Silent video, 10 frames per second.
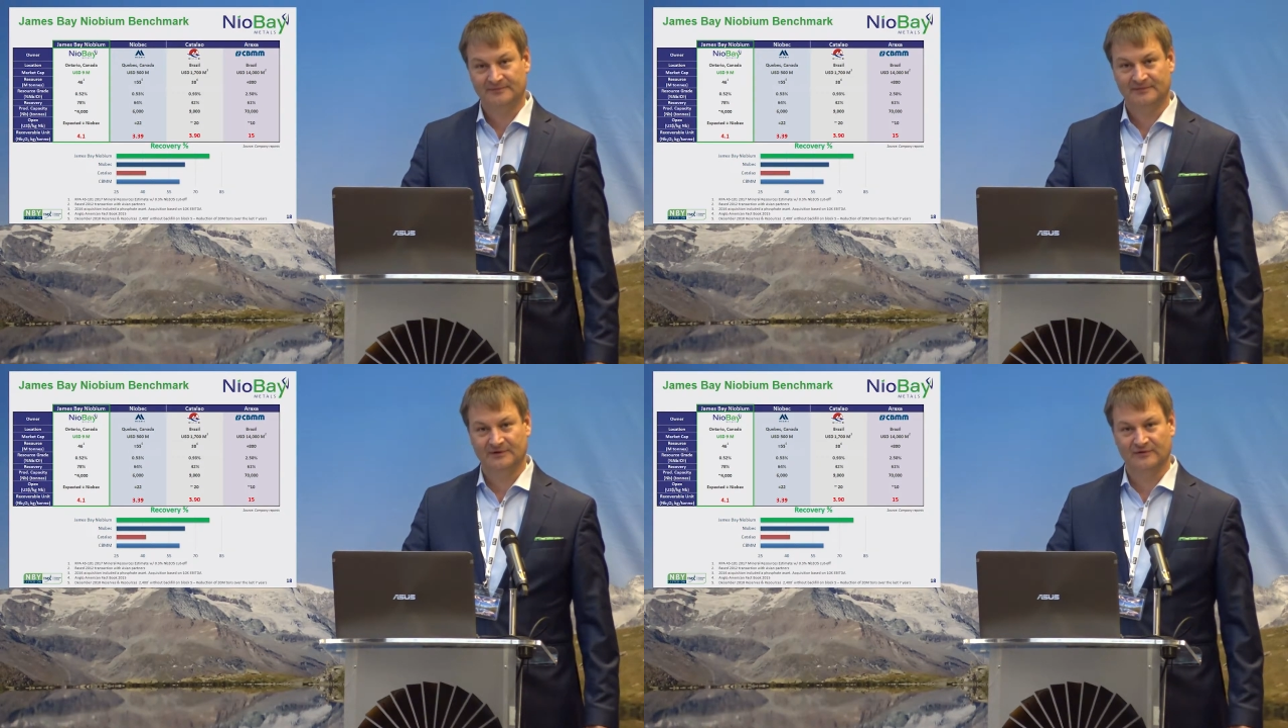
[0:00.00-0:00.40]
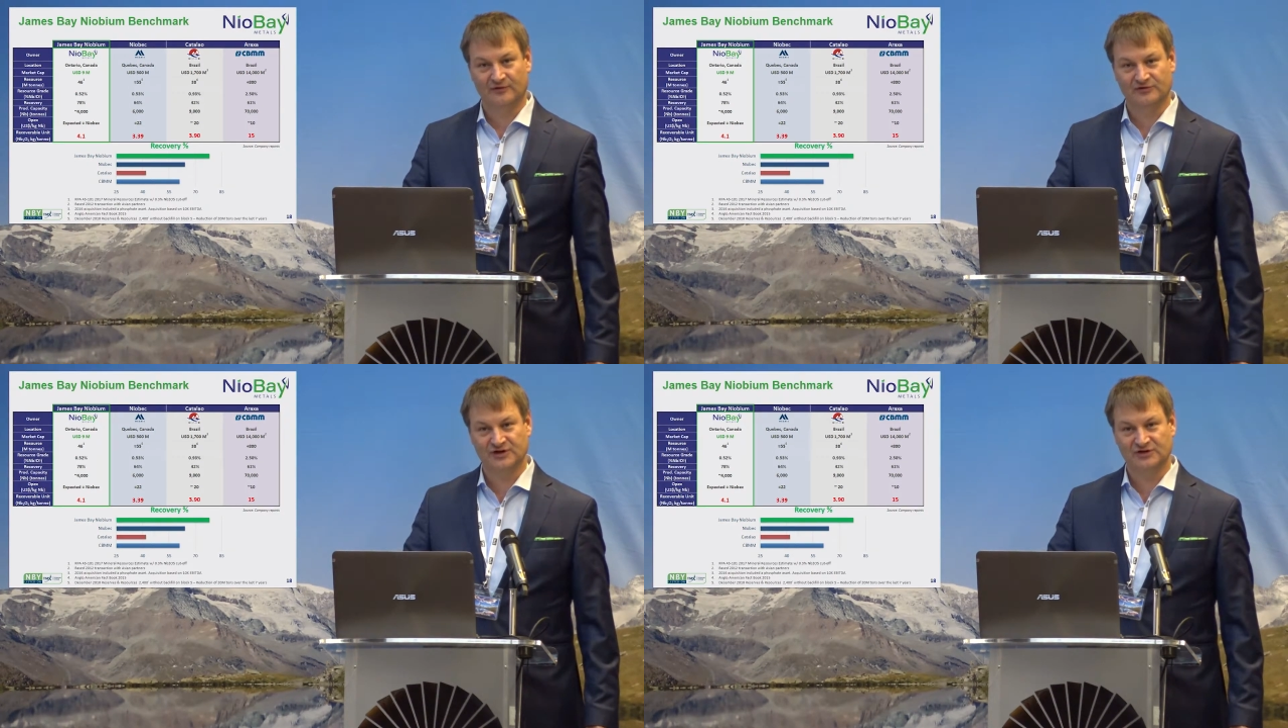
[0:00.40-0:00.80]
the
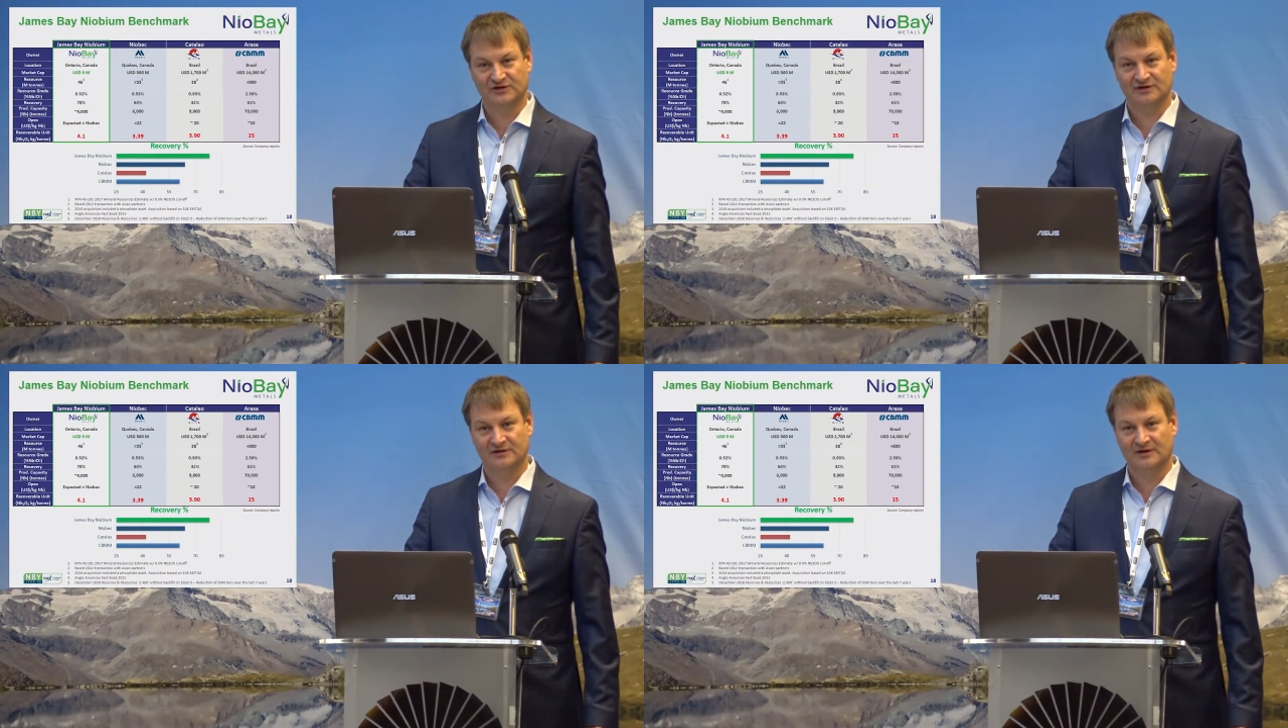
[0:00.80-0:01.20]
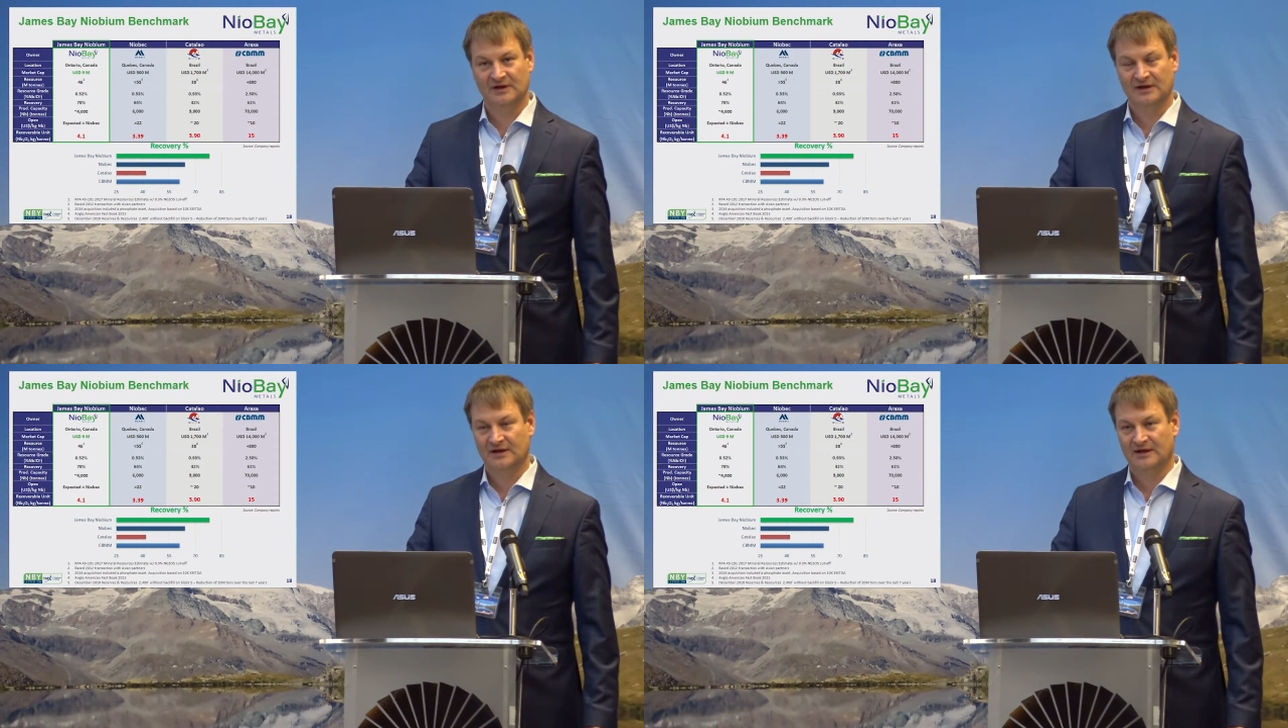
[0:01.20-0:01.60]
First Nation.
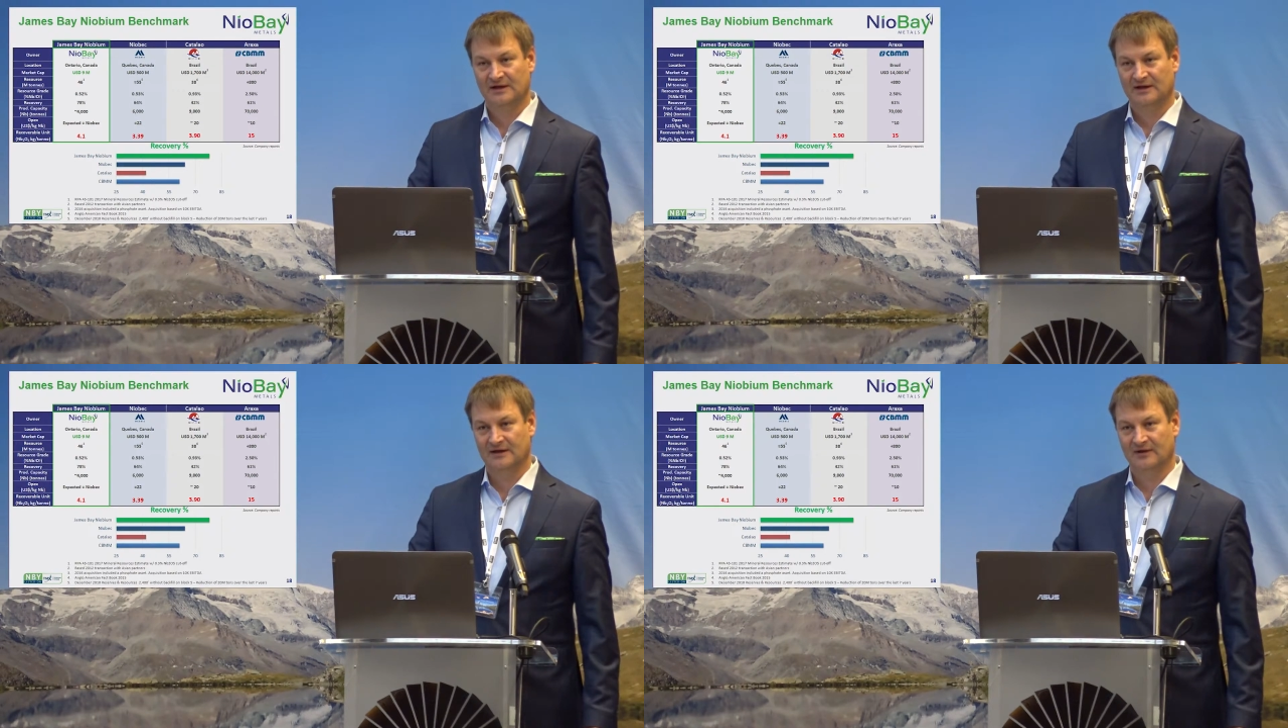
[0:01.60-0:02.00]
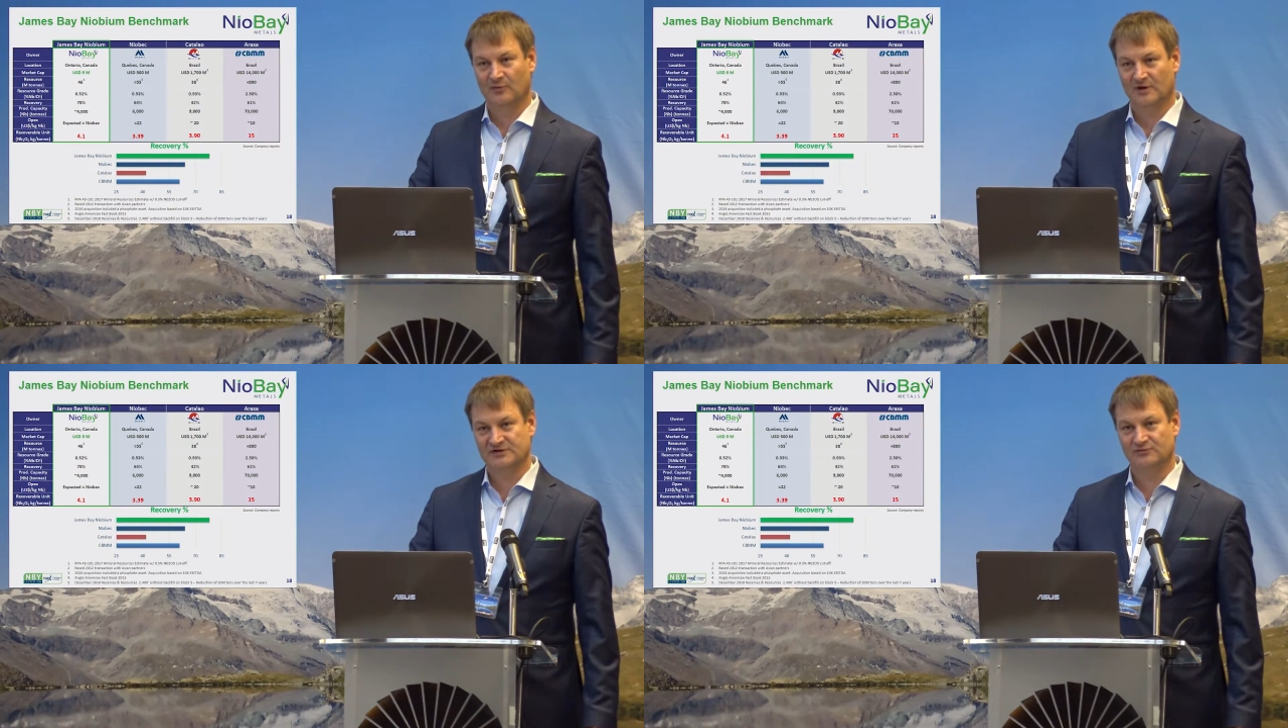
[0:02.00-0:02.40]
And
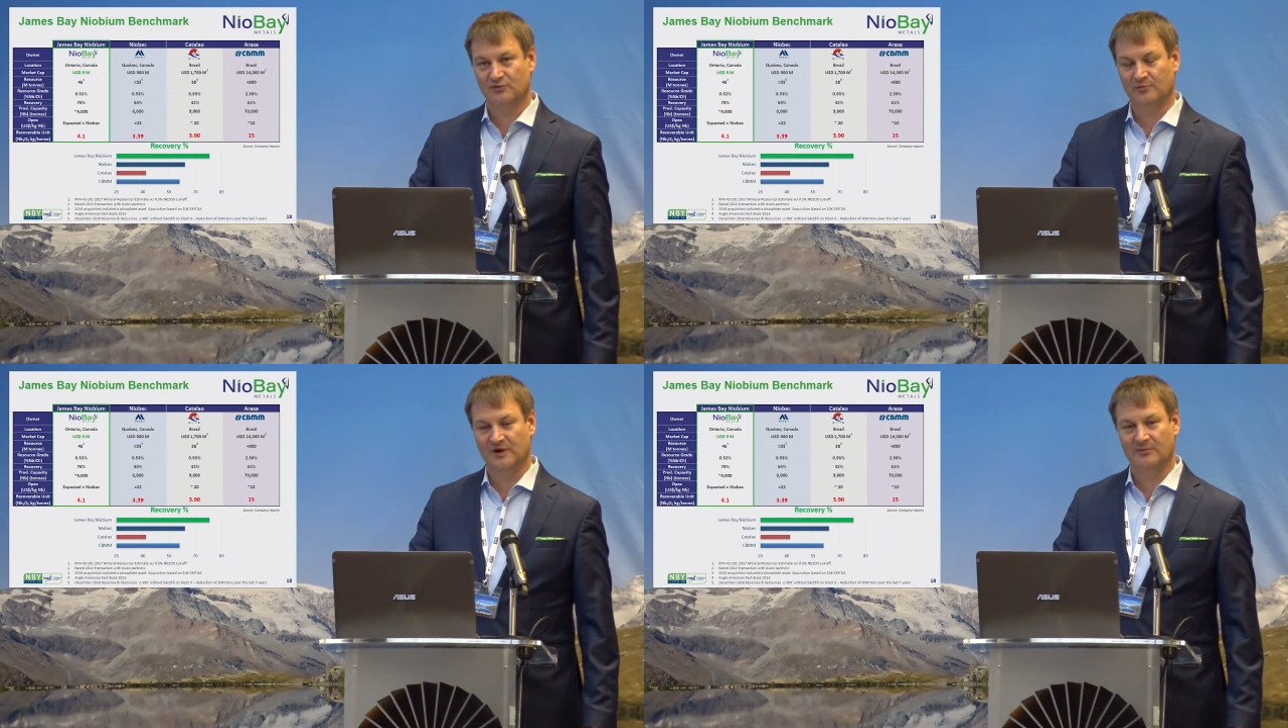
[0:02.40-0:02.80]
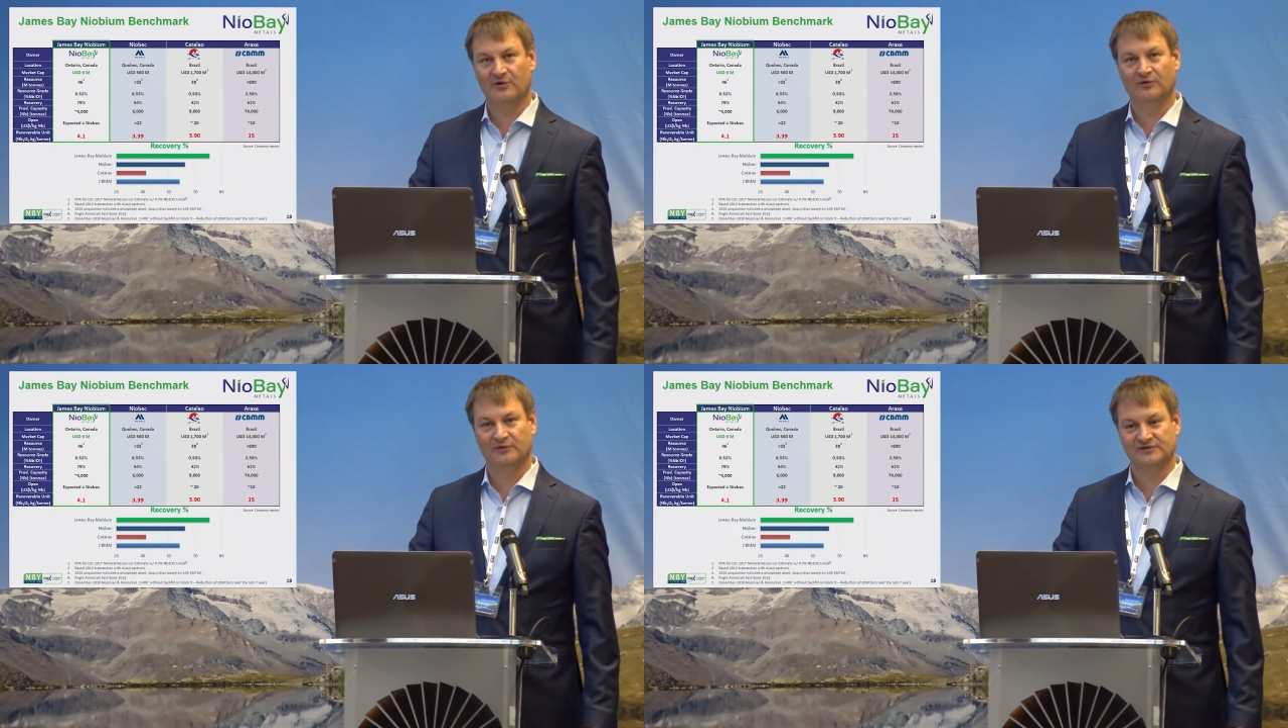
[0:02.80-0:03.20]
once we'll be
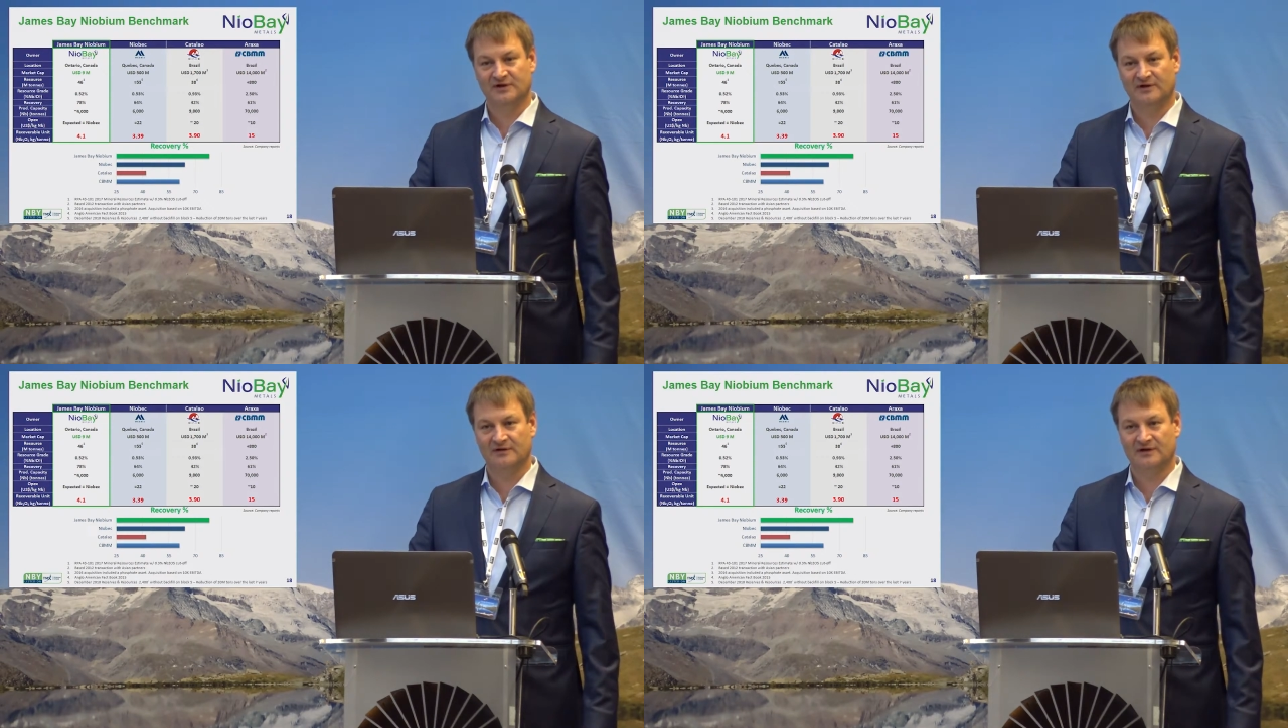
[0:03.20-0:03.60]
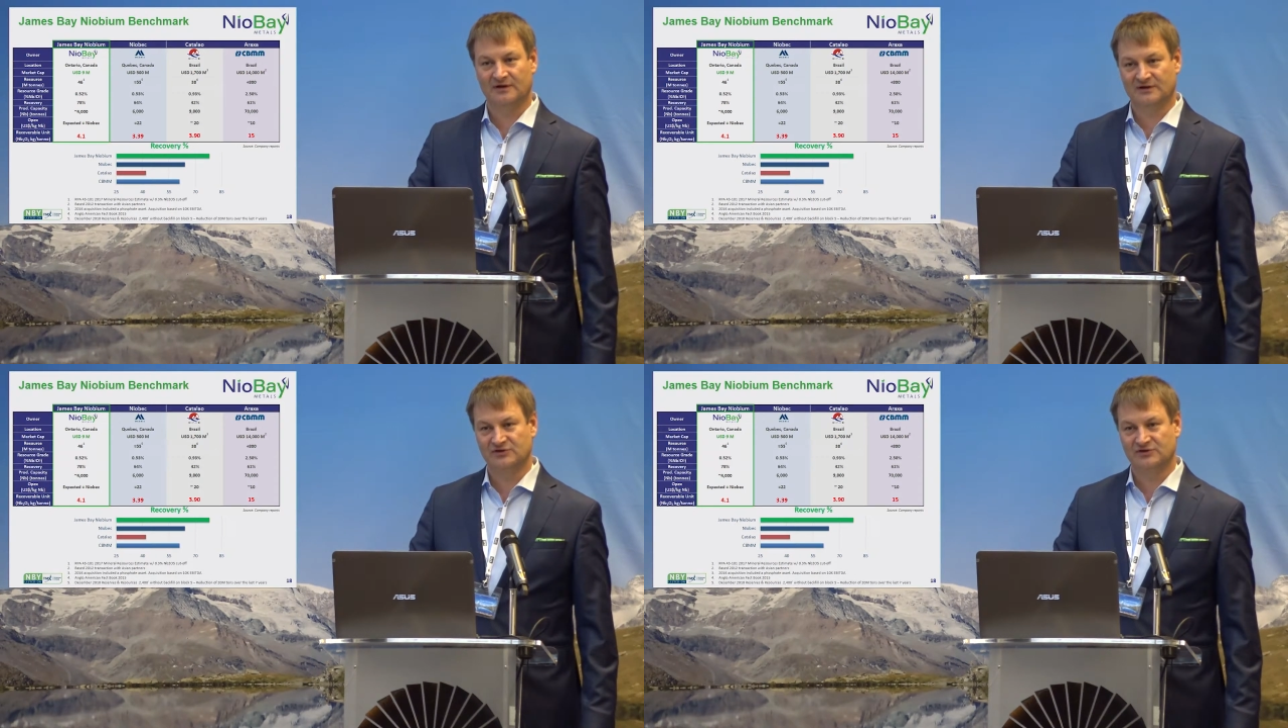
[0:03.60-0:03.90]
able to resolve the